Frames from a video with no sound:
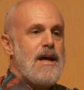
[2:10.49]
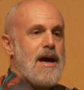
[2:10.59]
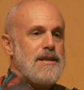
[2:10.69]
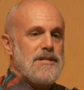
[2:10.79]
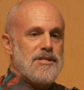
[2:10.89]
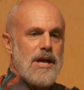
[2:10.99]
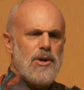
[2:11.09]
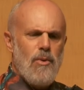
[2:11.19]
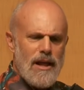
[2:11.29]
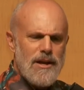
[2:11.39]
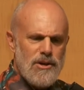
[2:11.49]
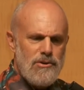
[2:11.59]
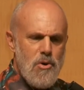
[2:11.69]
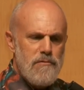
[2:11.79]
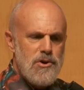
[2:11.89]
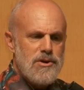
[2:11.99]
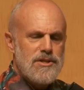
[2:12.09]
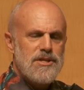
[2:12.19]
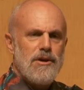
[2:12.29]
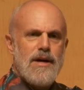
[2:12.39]
And he said, Well, I don't know if you could
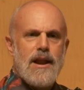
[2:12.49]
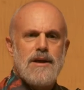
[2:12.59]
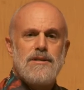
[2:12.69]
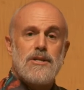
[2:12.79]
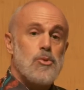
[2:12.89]
sell that idea